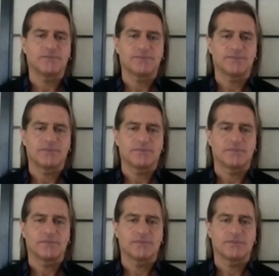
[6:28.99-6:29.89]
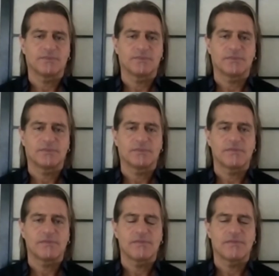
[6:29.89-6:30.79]

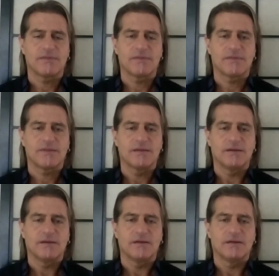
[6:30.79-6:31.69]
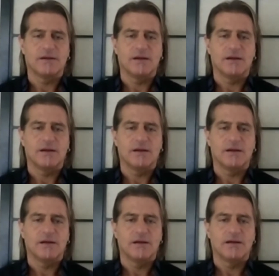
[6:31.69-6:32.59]

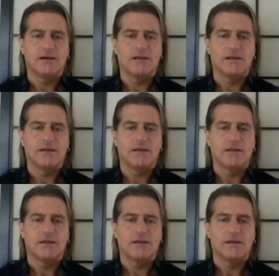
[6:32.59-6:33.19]
(silence)